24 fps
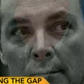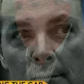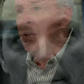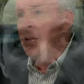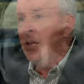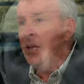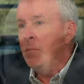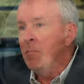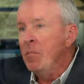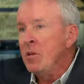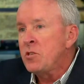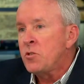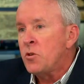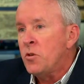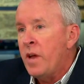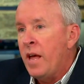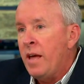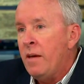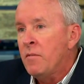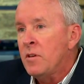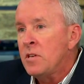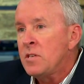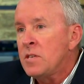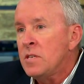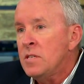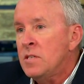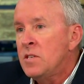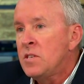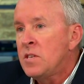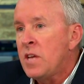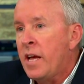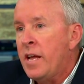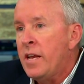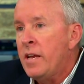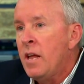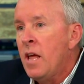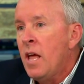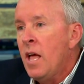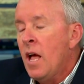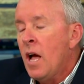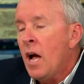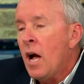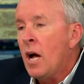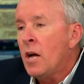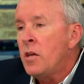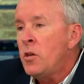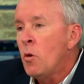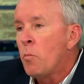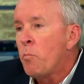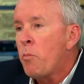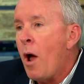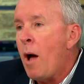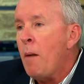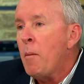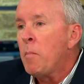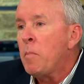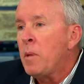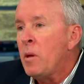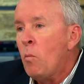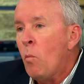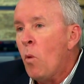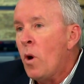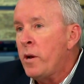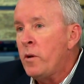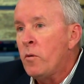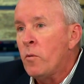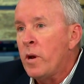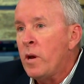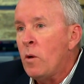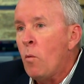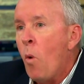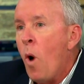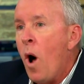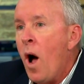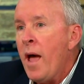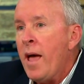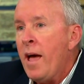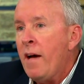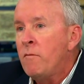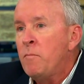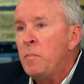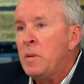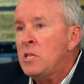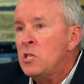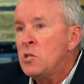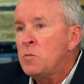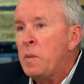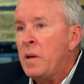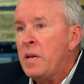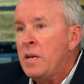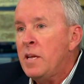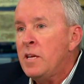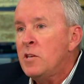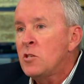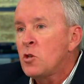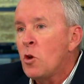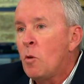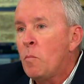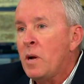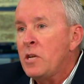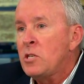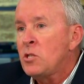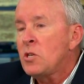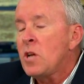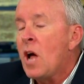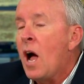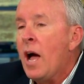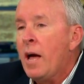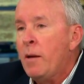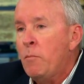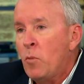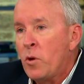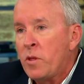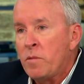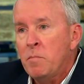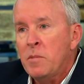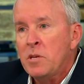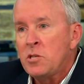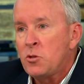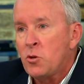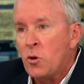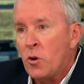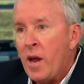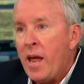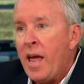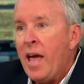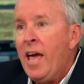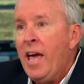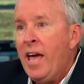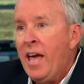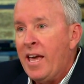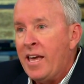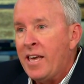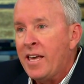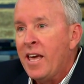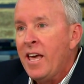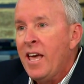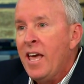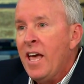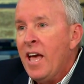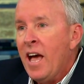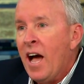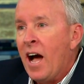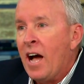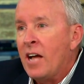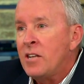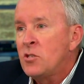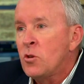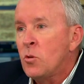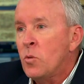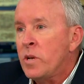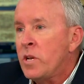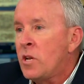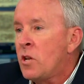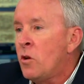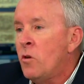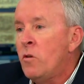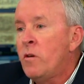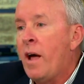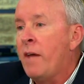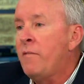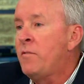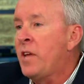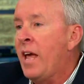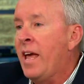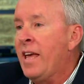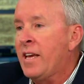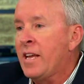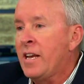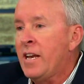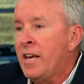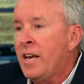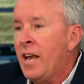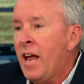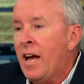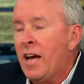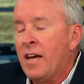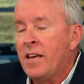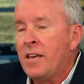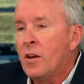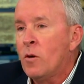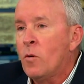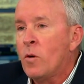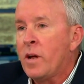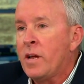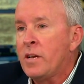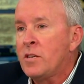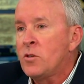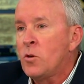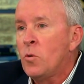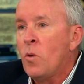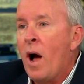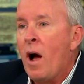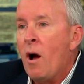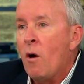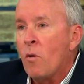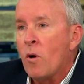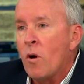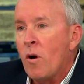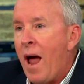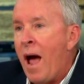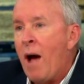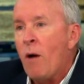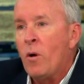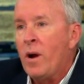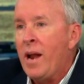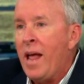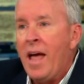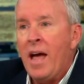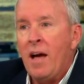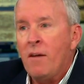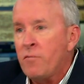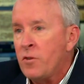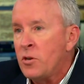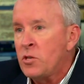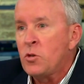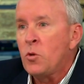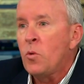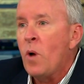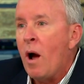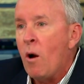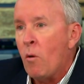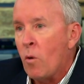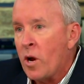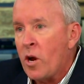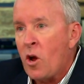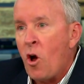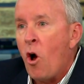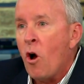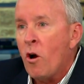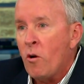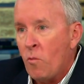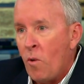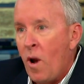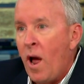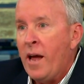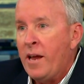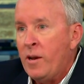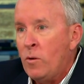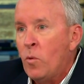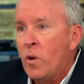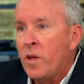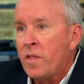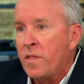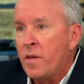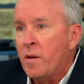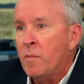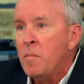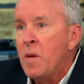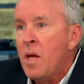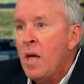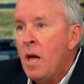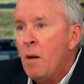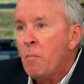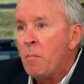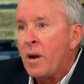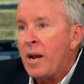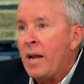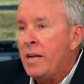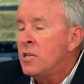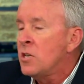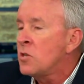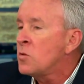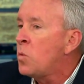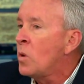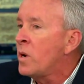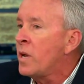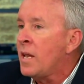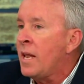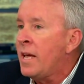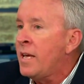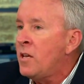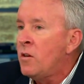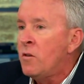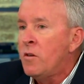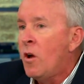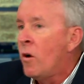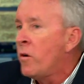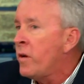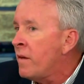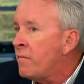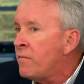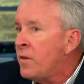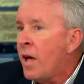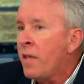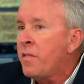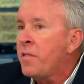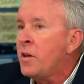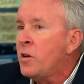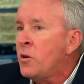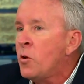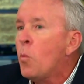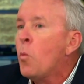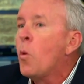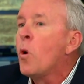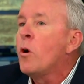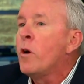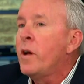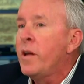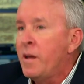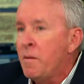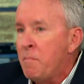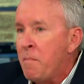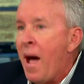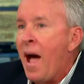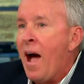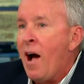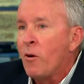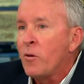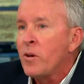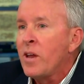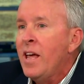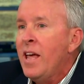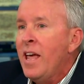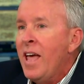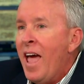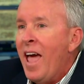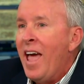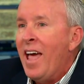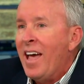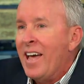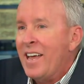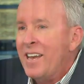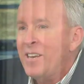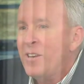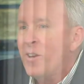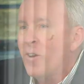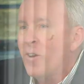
Mr. Davis and said, you're probably wondering why I've been spending so much time with Mr. Haig, to include I've taken a 2 hour, hour and a half, or 2 hour car ride with him, but I just want to let you know you have nothing to worry about, and